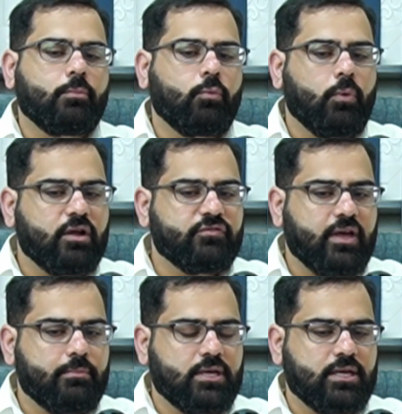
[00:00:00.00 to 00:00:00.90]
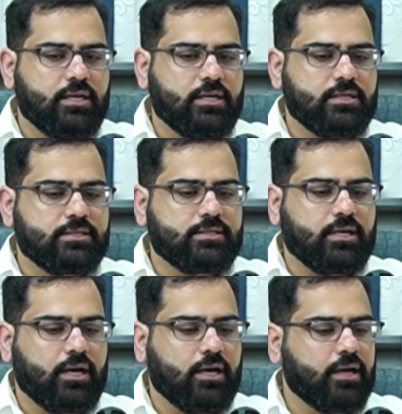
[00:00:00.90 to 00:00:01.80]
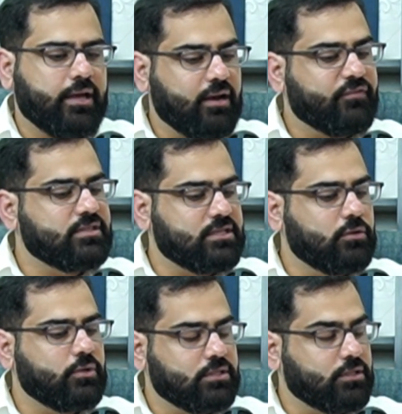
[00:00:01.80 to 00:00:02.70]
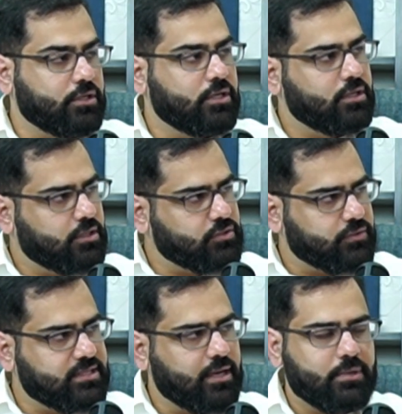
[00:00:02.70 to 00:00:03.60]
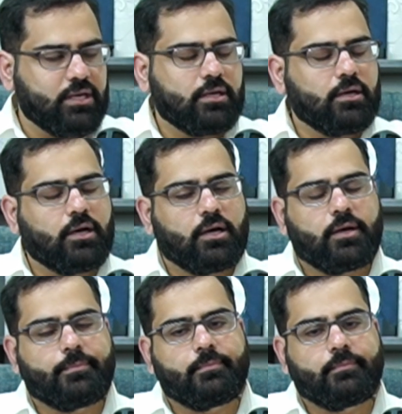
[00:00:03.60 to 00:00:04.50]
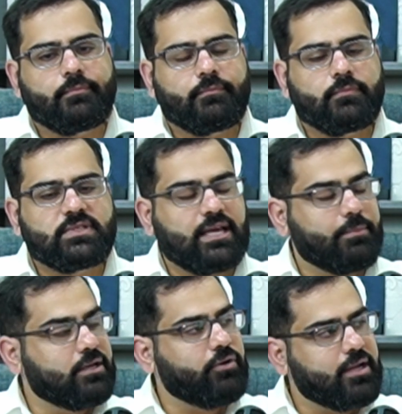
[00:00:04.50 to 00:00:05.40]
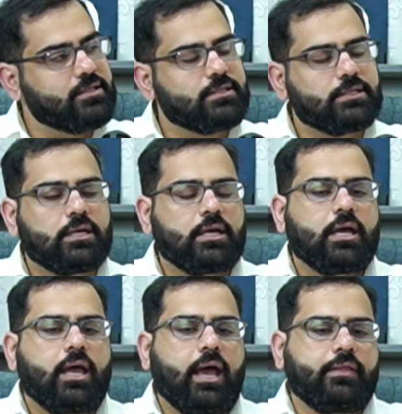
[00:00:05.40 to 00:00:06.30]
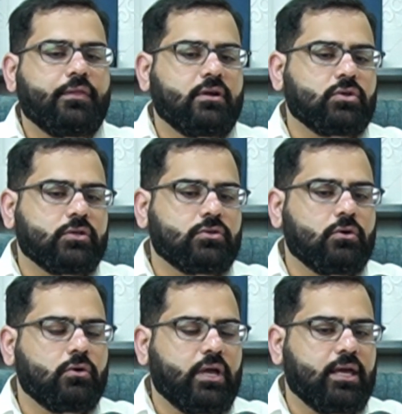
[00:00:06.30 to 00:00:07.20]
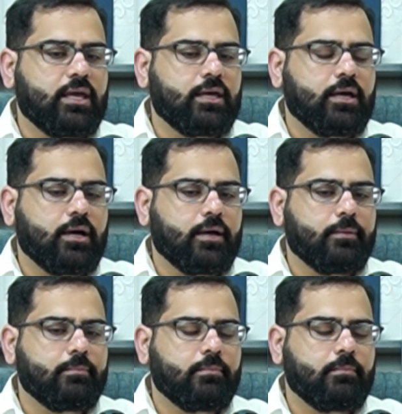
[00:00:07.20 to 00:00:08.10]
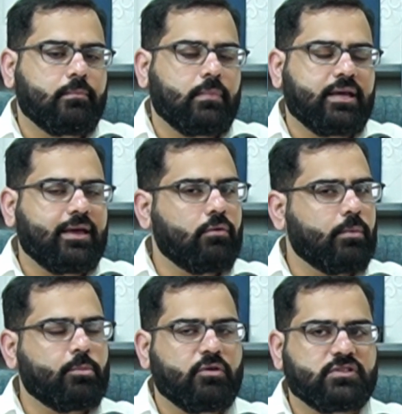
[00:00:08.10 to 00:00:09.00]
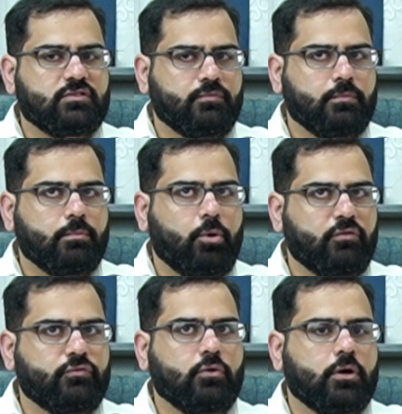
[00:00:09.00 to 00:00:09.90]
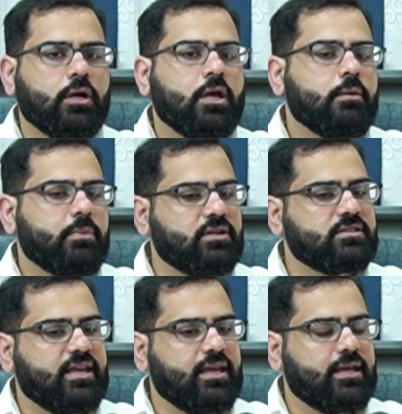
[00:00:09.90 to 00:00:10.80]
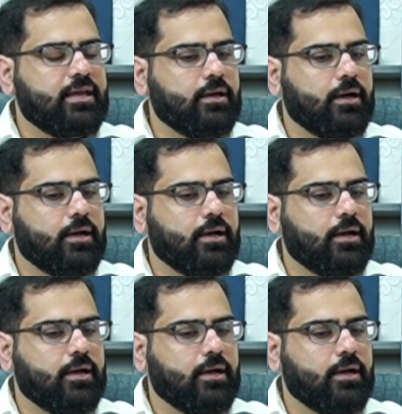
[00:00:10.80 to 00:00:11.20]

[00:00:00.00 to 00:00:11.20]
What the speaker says: One of them is kind of continuing to learn. So CME credits, and then there's also a I can't remember if it's part 4, but there's a